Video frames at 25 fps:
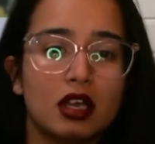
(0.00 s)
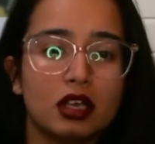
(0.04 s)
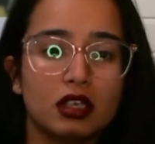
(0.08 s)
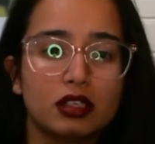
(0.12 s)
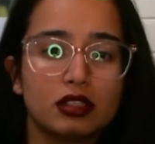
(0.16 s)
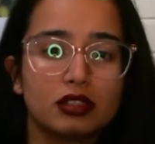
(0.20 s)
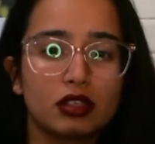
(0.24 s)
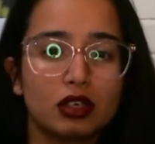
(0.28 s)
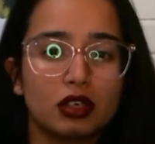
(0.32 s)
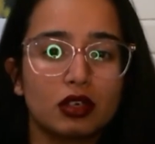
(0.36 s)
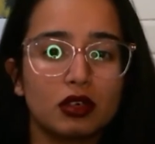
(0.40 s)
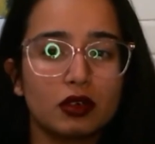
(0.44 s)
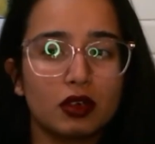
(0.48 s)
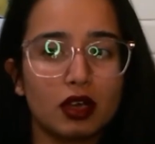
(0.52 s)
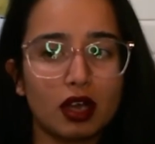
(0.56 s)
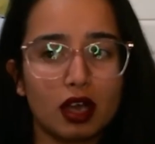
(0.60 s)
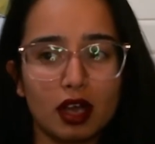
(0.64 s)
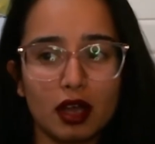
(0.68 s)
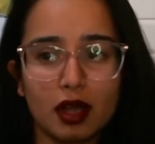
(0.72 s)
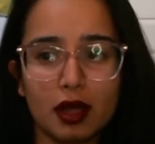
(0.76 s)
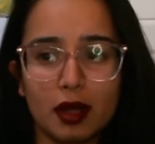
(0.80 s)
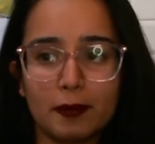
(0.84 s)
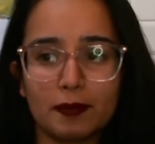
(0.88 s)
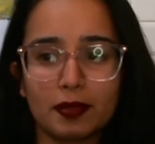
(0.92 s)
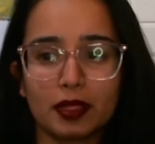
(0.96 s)
So
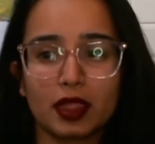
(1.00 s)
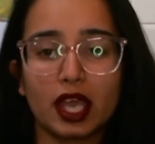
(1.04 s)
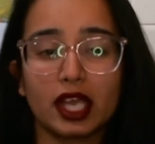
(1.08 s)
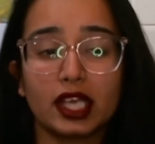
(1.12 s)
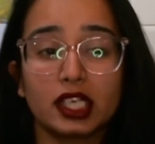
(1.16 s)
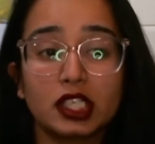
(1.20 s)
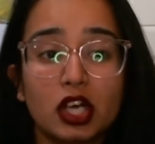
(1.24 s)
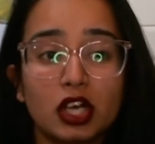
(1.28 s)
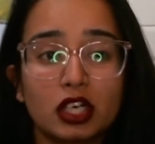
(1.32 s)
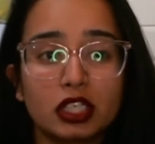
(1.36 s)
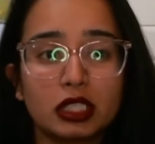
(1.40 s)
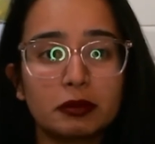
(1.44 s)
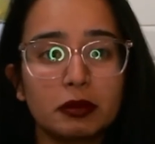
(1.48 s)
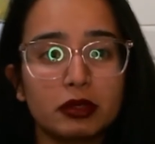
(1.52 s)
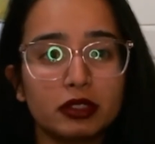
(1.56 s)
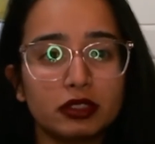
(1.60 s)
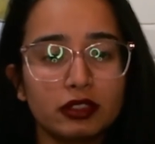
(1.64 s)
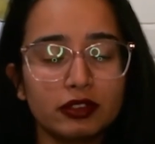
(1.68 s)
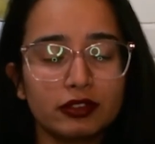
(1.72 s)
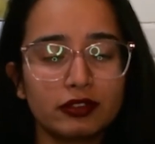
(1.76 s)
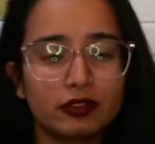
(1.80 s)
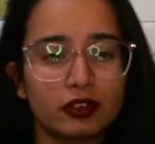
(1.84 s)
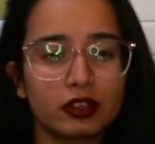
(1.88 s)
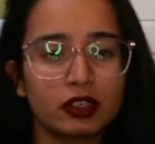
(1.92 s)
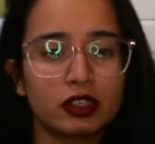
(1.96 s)
I talked about the
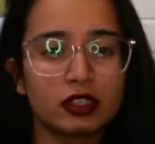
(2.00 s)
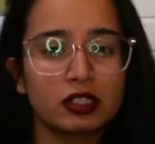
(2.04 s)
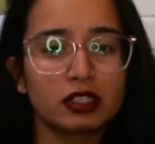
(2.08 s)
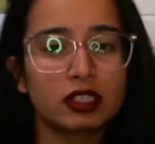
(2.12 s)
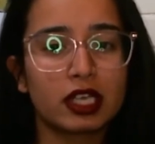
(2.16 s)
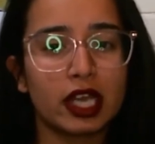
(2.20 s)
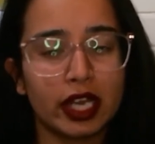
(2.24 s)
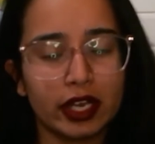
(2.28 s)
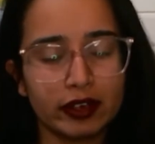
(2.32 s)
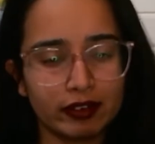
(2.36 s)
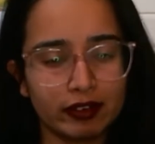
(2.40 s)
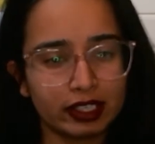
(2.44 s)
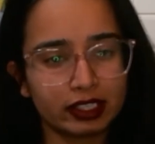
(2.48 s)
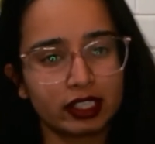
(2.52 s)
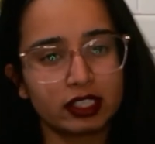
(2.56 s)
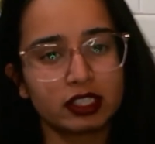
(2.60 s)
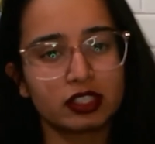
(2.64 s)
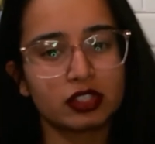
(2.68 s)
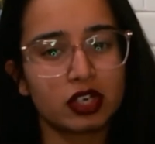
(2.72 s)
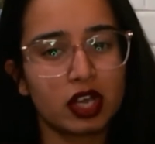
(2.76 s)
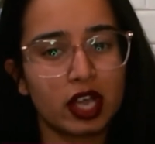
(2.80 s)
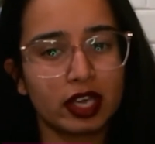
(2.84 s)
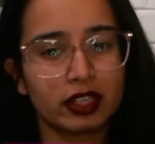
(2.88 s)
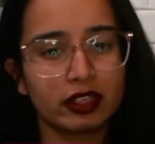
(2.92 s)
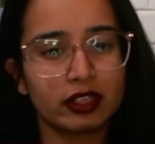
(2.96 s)
first kind of like the
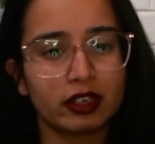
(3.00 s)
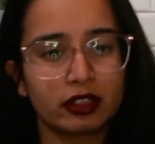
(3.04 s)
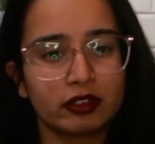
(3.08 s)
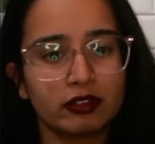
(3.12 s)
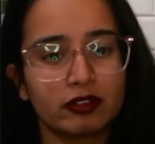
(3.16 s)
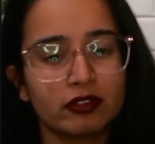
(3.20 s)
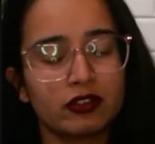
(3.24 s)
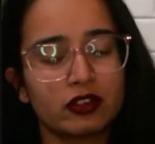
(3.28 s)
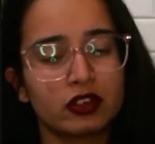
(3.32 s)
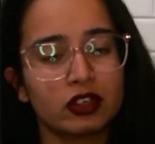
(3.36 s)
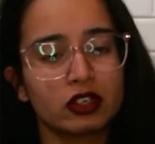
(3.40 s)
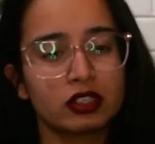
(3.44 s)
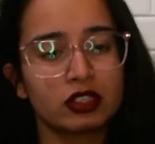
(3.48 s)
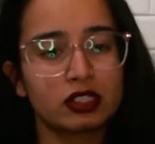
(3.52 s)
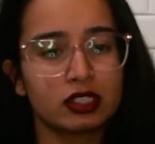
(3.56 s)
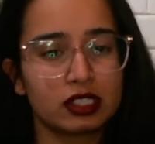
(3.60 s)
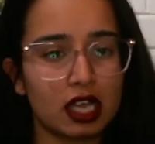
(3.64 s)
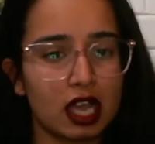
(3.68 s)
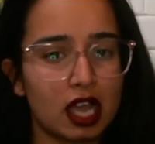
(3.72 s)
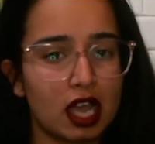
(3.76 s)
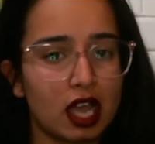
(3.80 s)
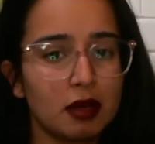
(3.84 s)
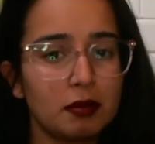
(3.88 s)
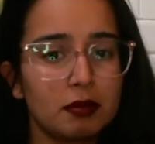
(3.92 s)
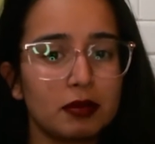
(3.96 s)
try that first
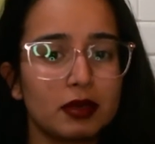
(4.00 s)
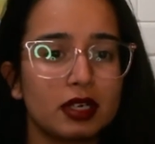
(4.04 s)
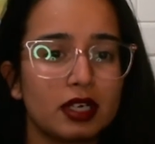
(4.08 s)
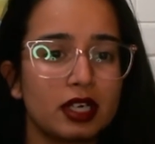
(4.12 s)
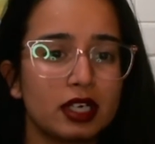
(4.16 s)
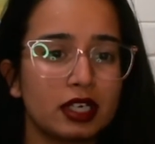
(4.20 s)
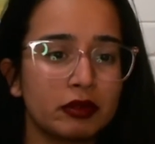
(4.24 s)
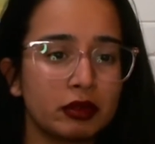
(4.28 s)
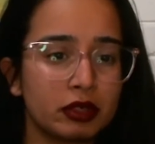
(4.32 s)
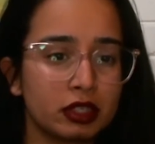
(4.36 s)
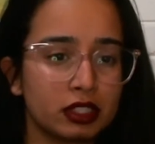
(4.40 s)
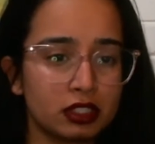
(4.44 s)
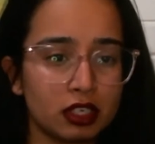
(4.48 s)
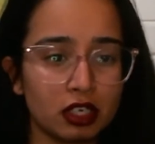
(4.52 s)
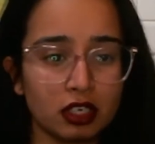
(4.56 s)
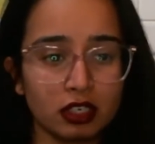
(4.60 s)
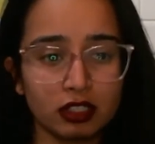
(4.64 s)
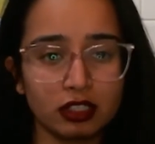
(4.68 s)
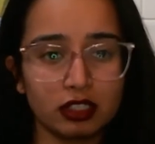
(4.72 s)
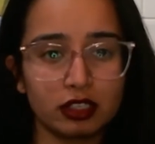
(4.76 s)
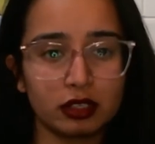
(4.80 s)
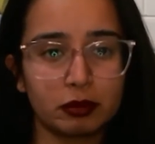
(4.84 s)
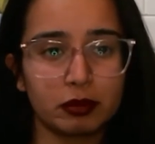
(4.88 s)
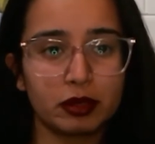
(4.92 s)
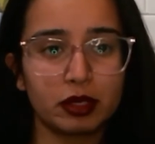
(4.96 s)
app. I want to talk a
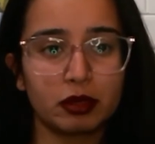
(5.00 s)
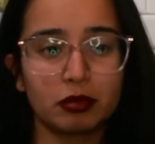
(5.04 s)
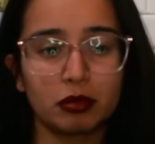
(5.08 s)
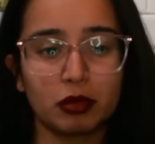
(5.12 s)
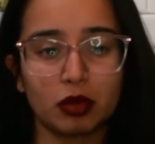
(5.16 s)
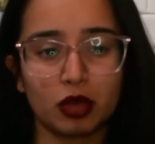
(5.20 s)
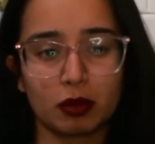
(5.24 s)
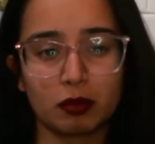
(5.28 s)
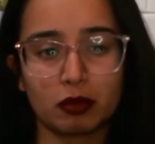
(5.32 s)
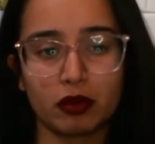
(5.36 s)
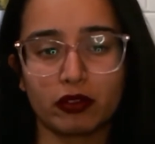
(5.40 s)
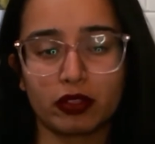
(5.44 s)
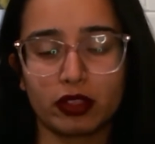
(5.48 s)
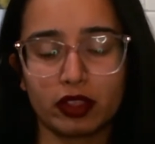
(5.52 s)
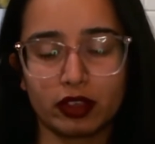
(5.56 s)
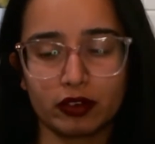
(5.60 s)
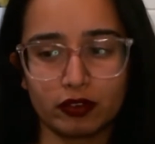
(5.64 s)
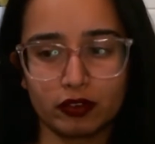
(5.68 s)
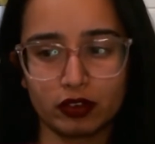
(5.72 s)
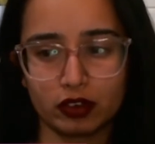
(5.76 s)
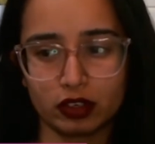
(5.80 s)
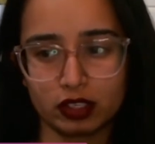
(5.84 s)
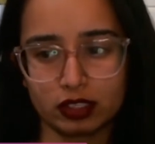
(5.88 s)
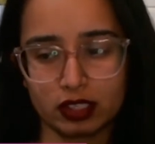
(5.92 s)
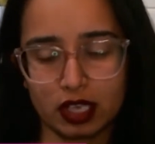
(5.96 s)
little bit more about that
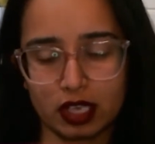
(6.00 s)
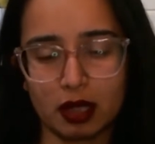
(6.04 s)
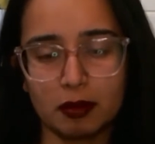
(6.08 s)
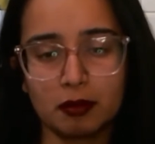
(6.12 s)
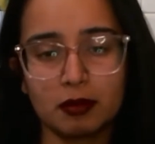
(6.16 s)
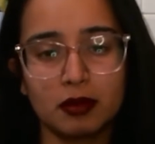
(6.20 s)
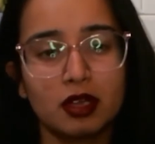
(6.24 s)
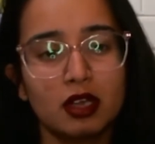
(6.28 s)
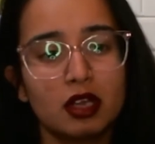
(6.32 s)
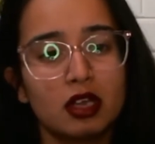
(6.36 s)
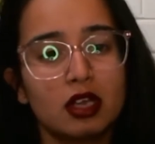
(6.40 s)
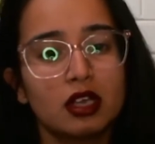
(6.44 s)
first app.